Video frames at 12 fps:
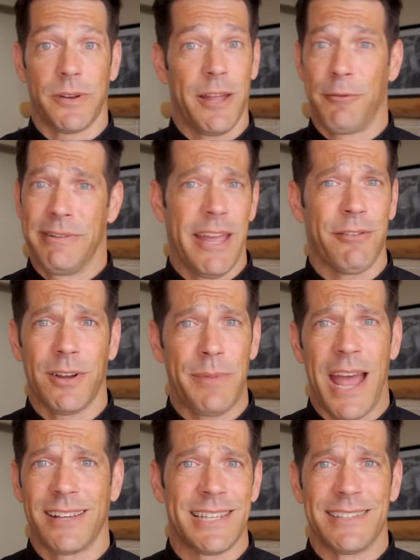They would never get
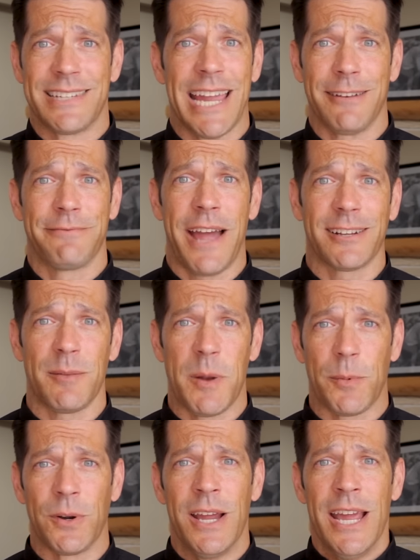past his gate. In fact, I
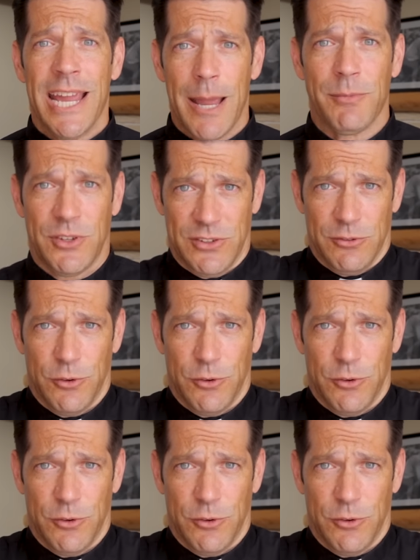remember him